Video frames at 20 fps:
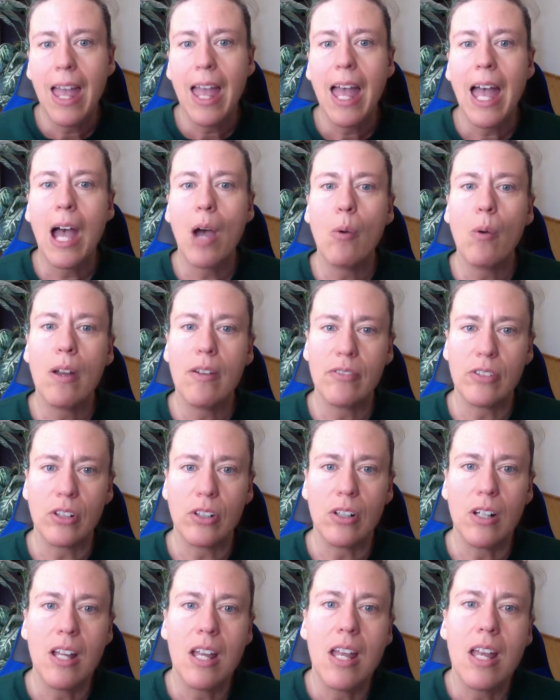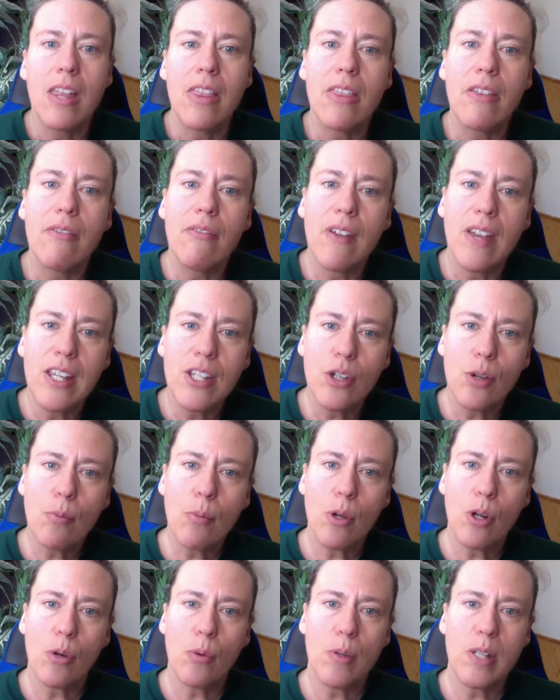However, the
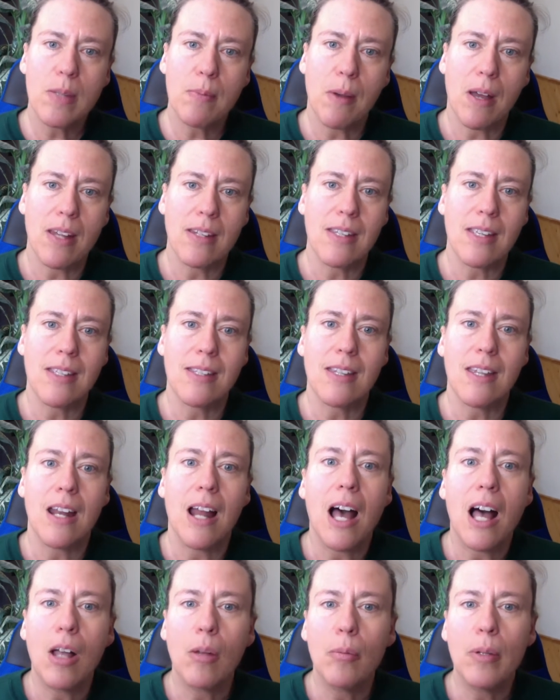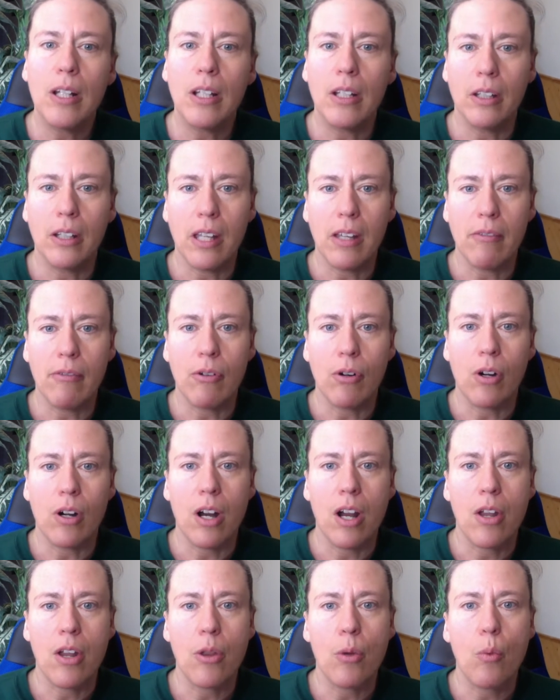vasomotor responses that I'll be looking for
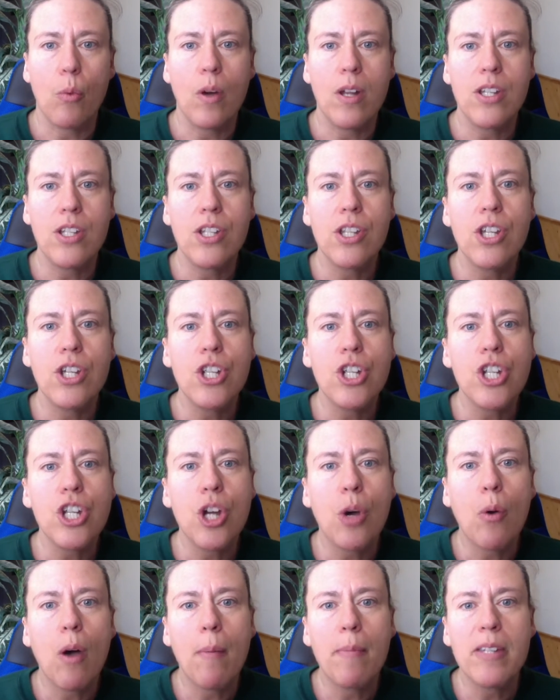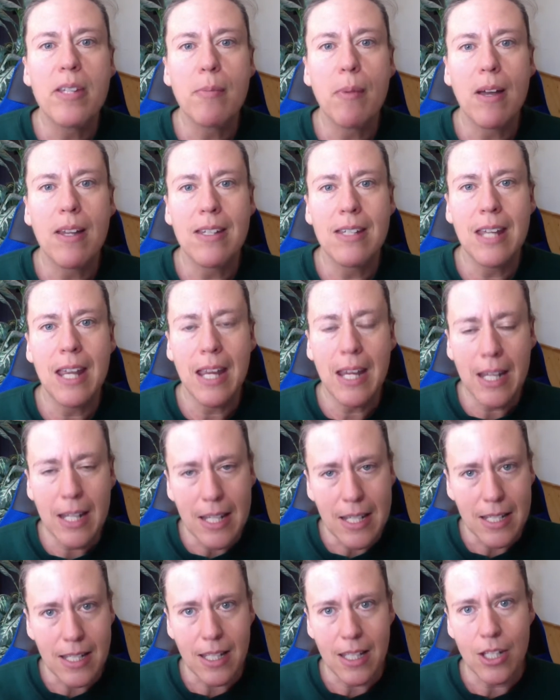are the ones that show up
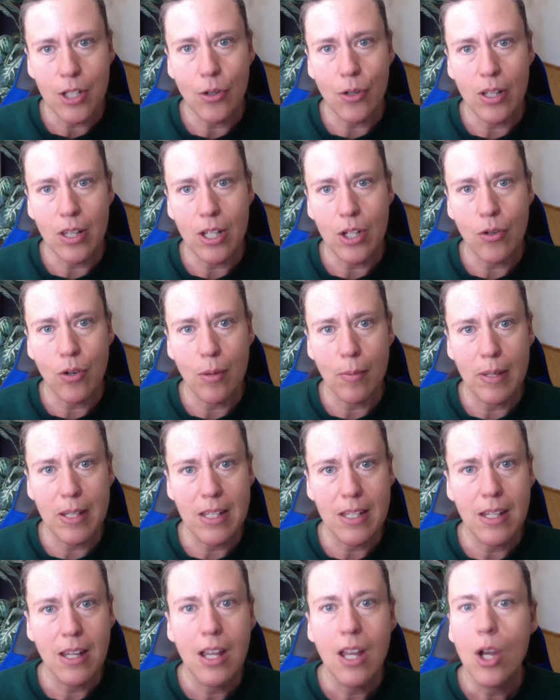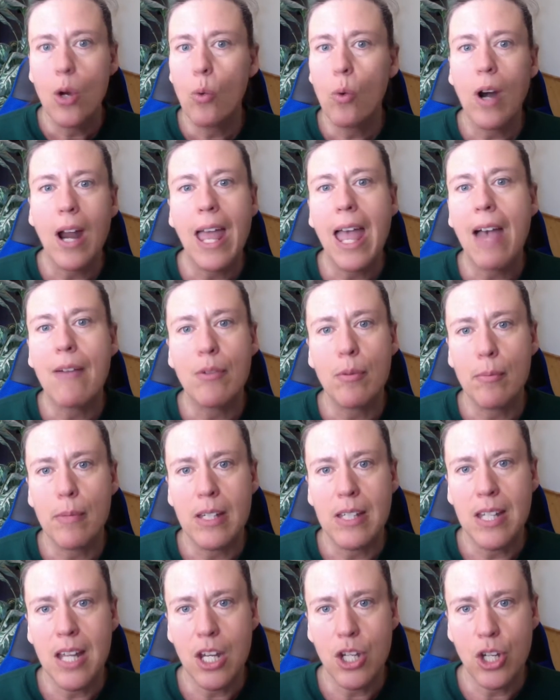spontaneously during the treatment, where I haven't been
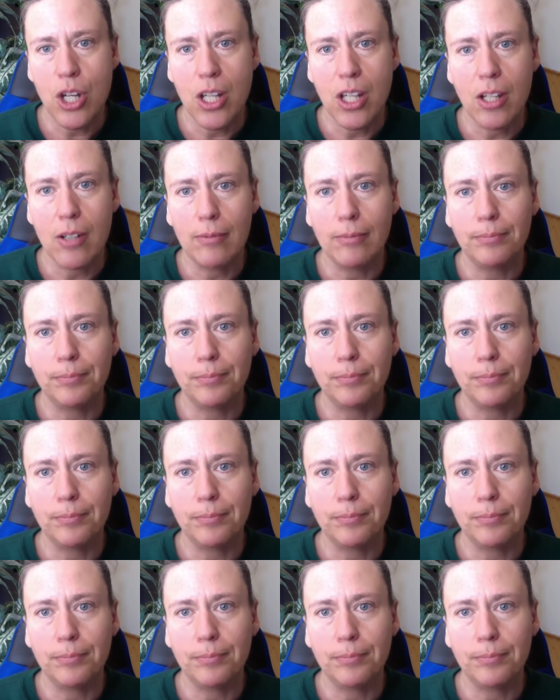touching you.